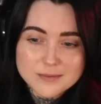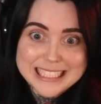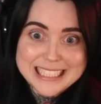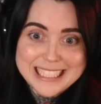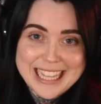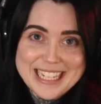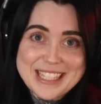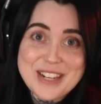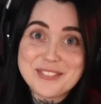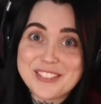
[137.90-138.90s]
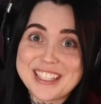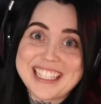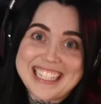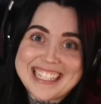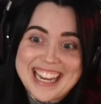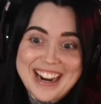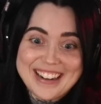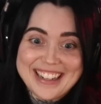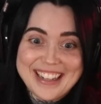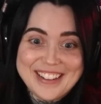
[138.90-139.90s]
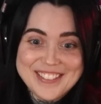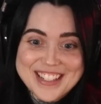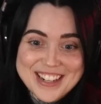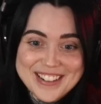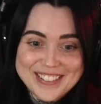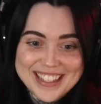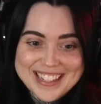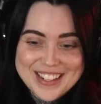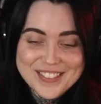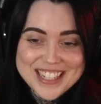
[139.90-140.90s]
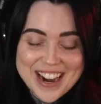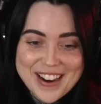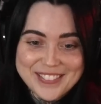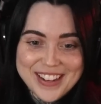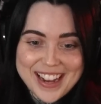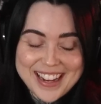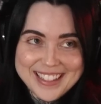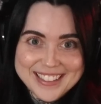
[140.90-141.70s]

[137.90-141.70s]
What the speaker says: They seem really scared of him too. They seem terrified.